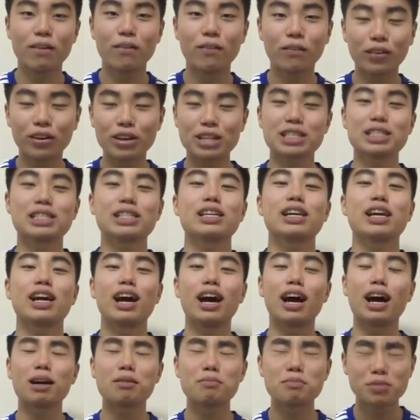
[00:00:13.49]

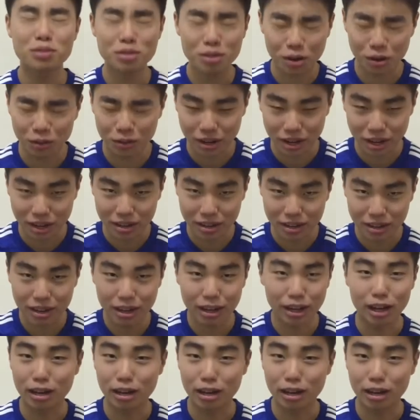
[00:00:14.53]
firstly, I'm sorry.